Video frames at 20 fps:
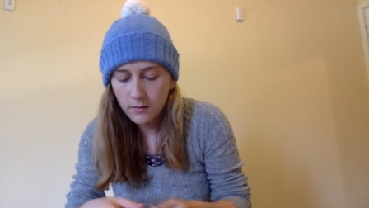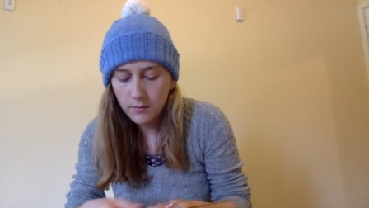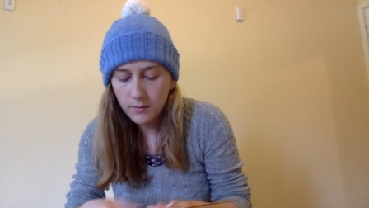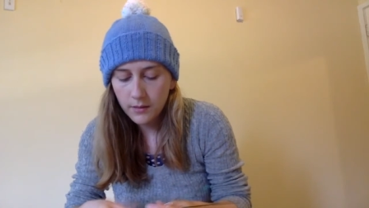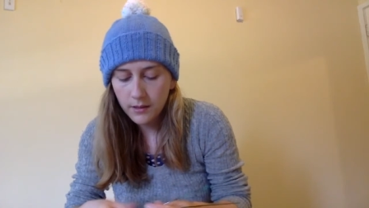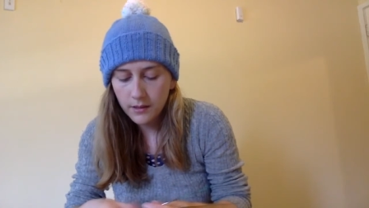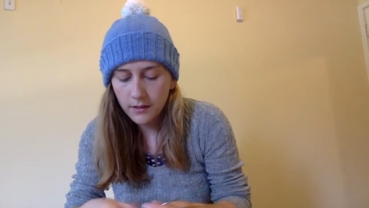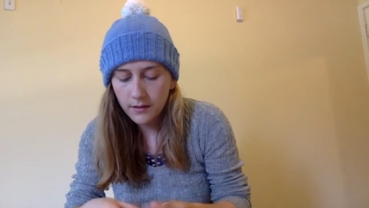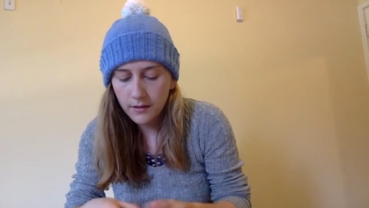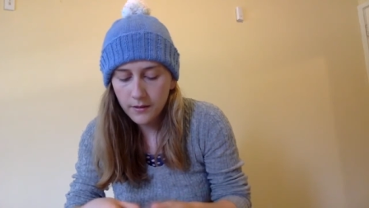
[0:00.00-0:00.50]

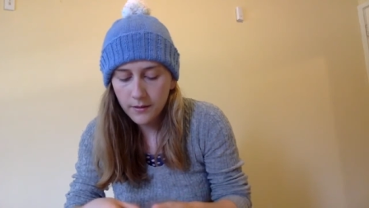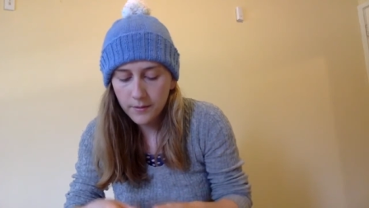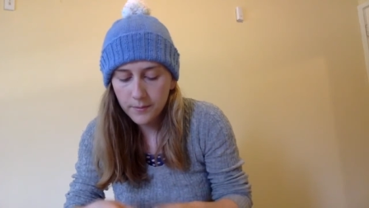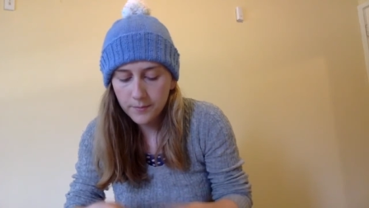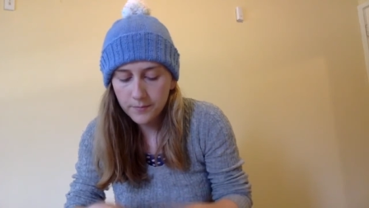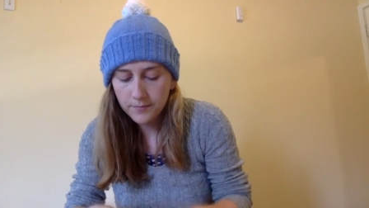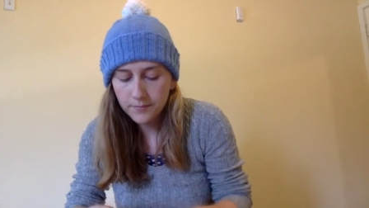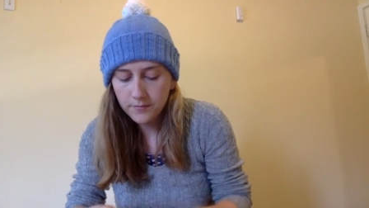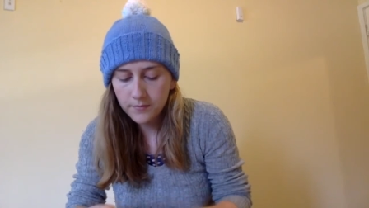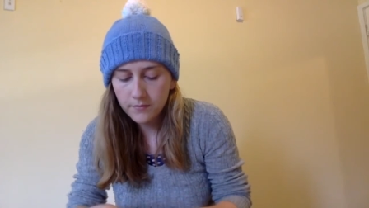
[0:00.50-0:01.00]
But
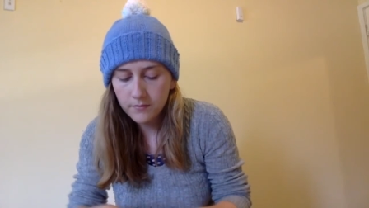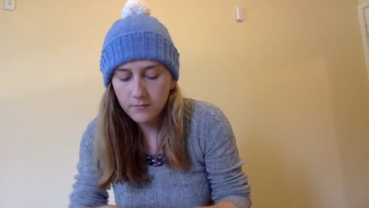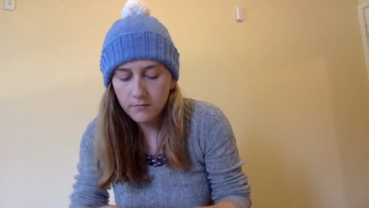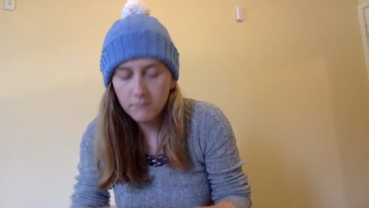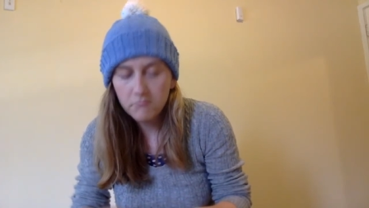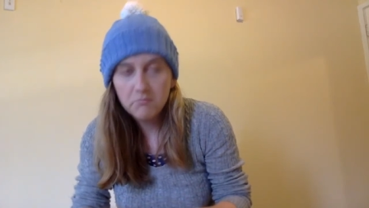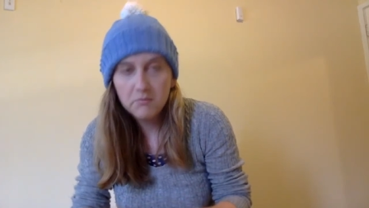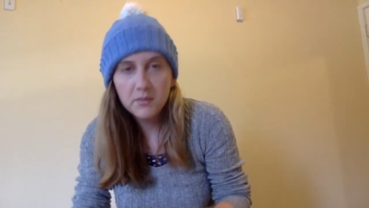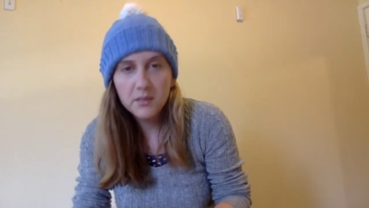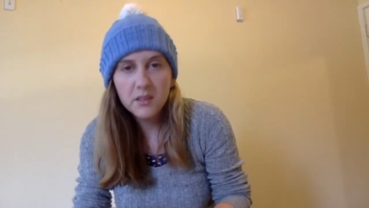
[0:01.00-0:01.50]
um
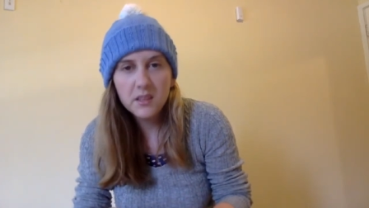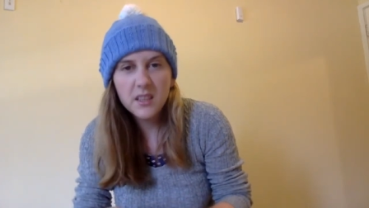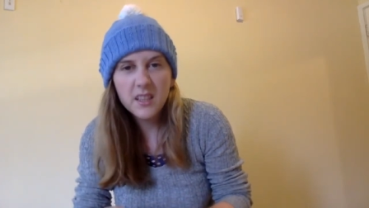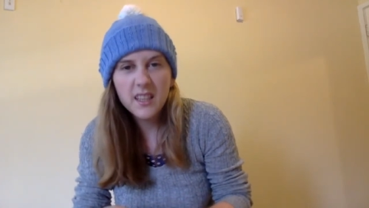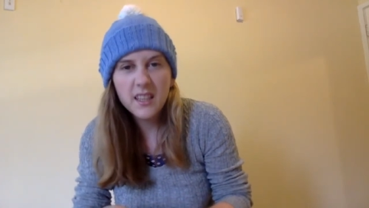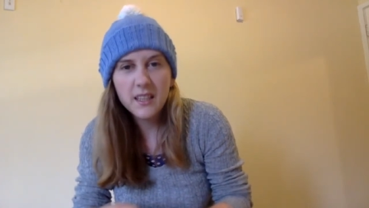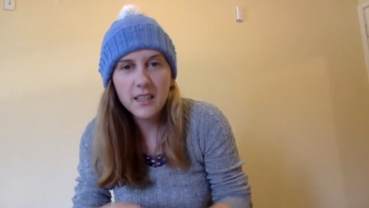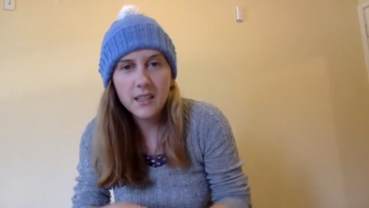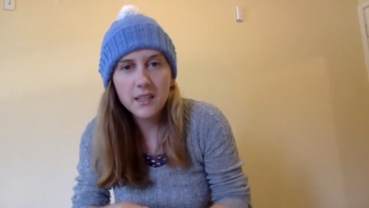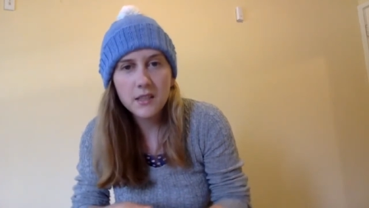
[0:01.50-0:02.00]
but I
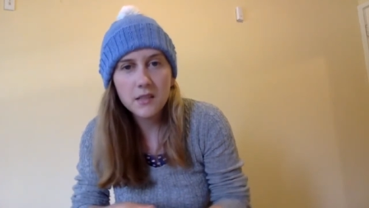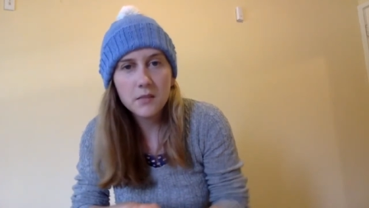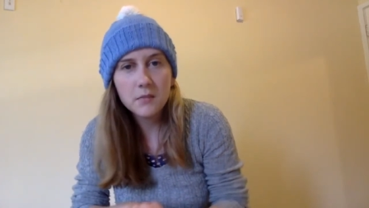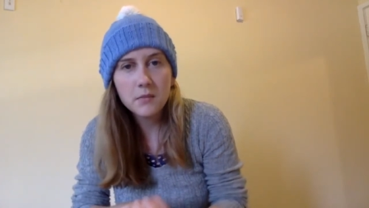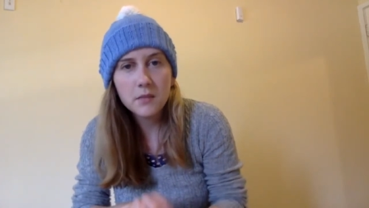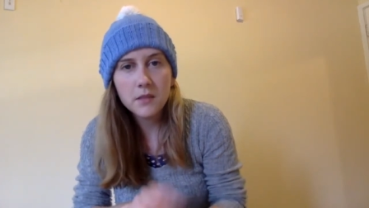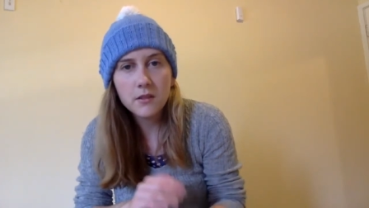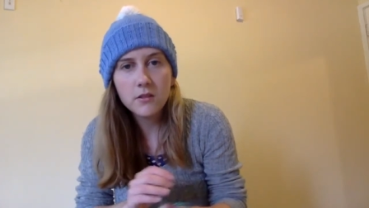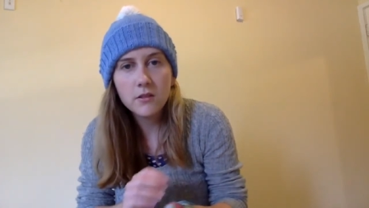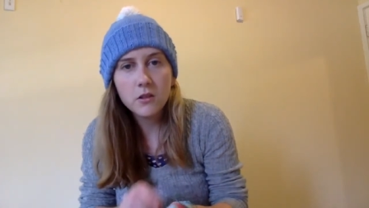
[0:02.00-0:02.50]
think that's a
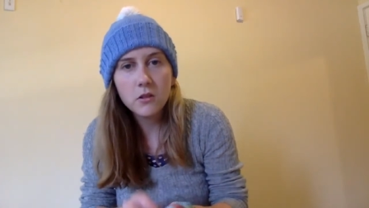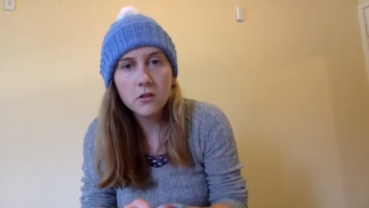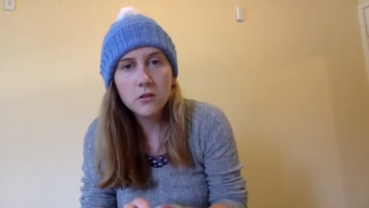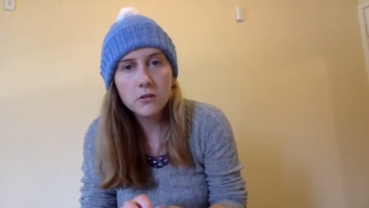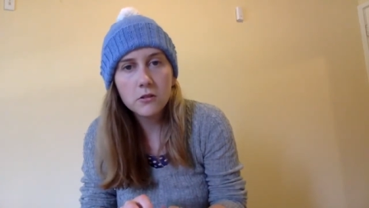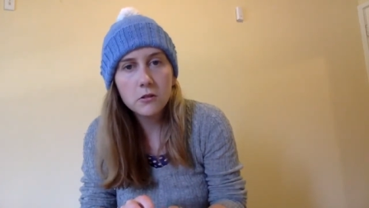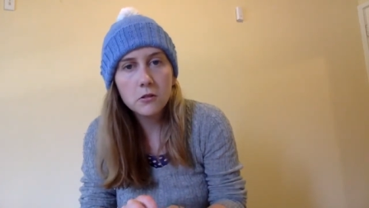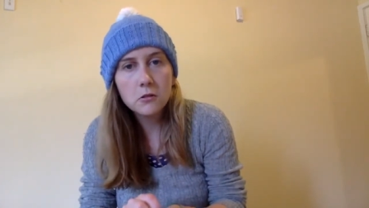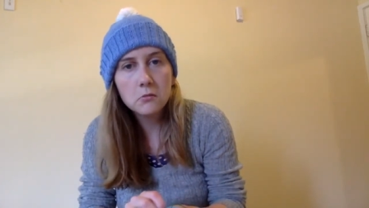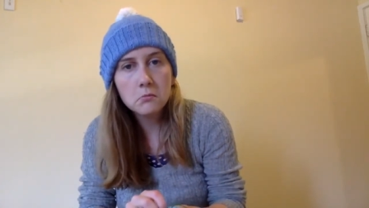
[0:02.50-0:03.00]
bit
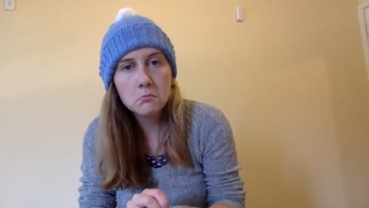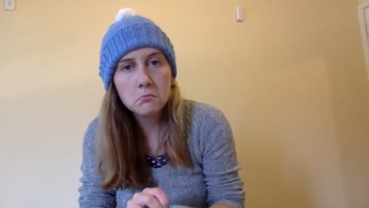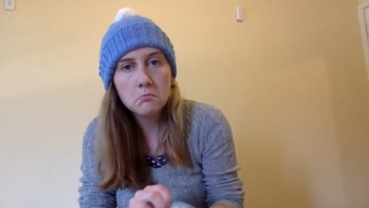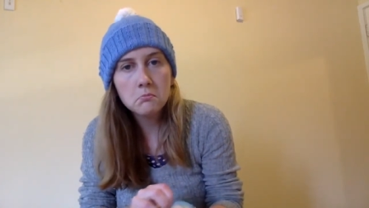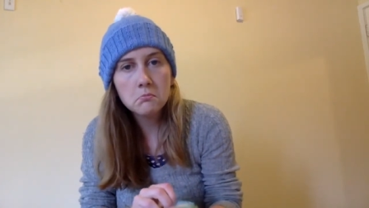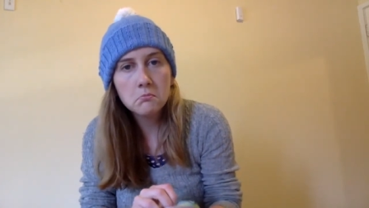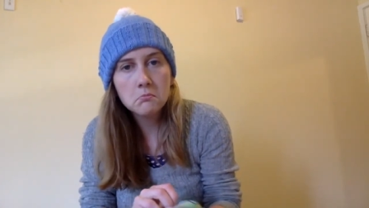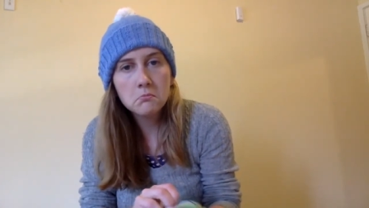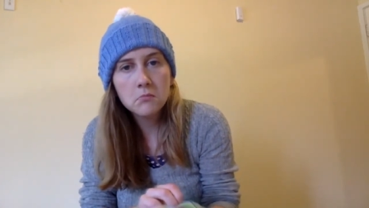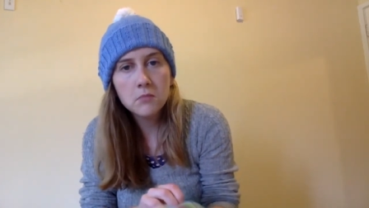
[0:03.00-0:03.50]
dodge.
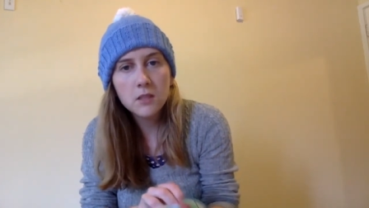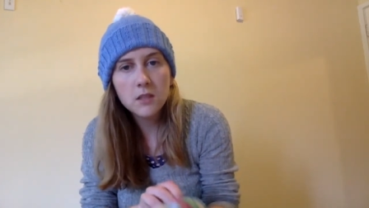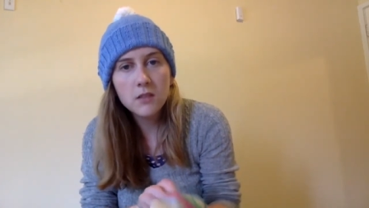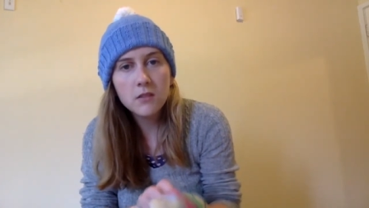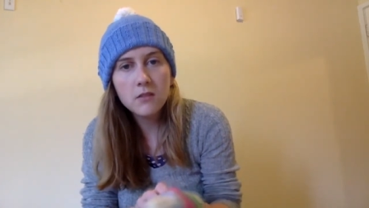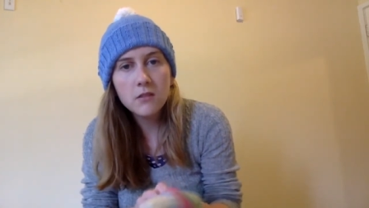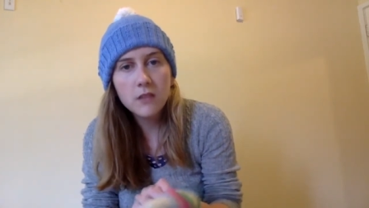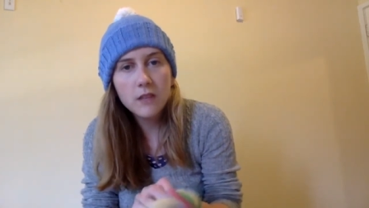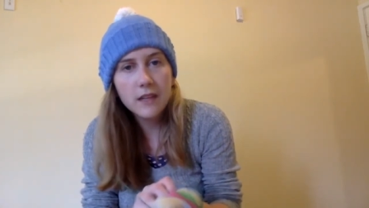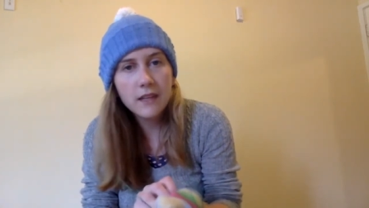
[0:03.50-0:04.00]
I
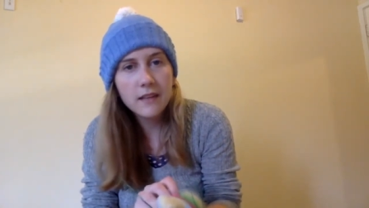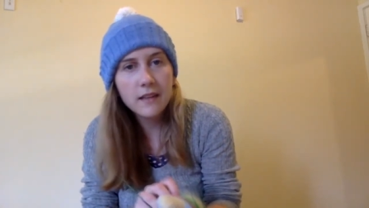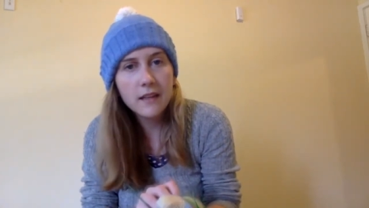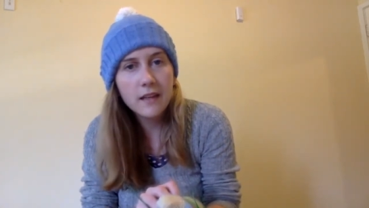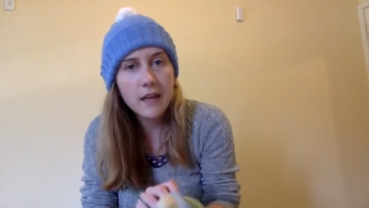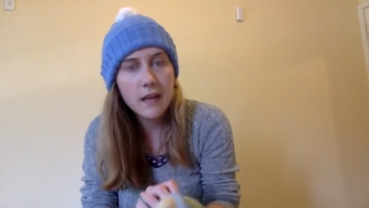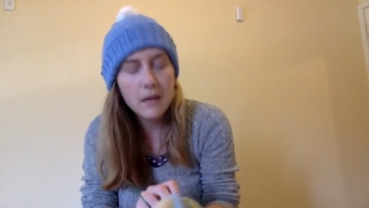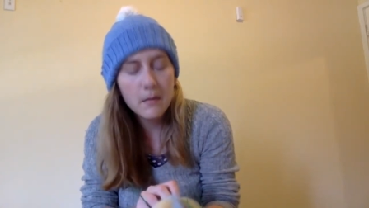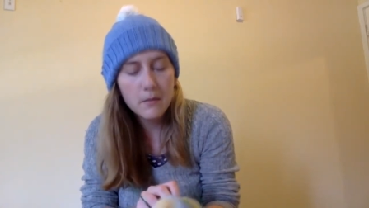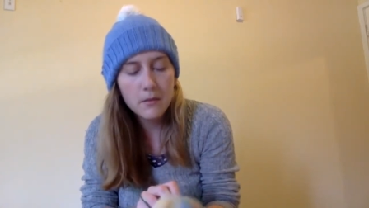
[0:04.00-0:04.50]
don't know how that
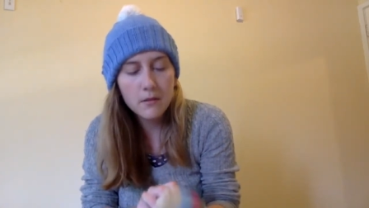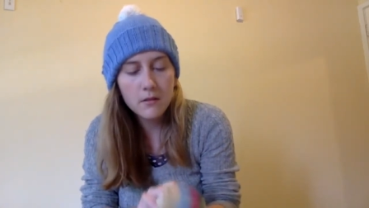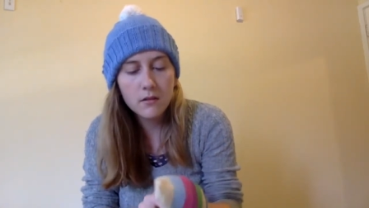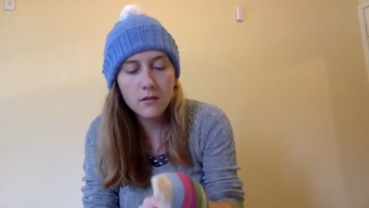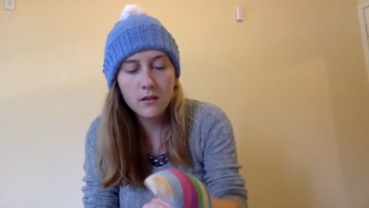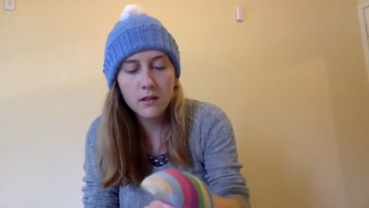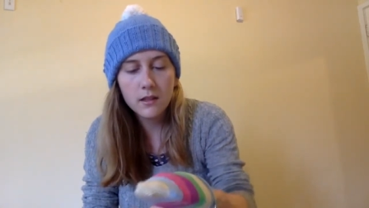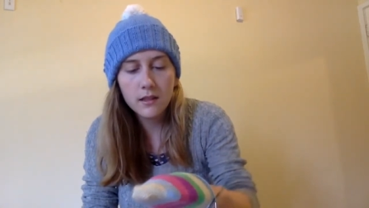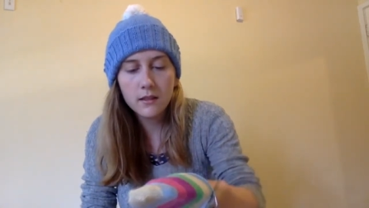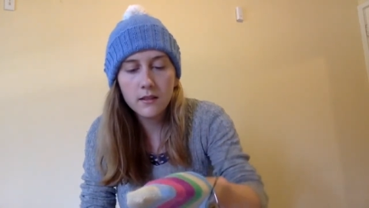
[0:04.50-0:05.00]
happened.
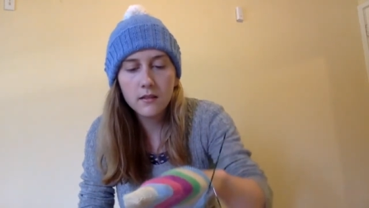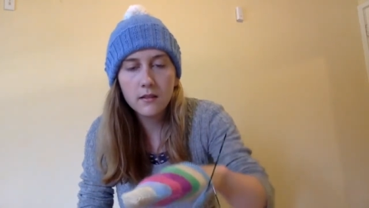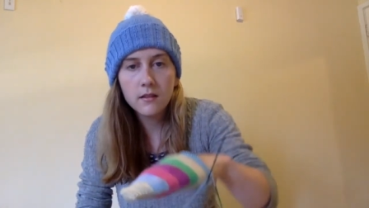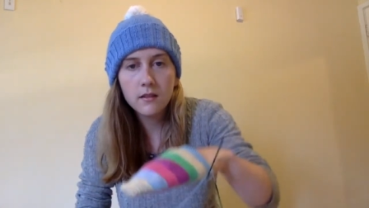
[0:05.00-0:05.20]
Like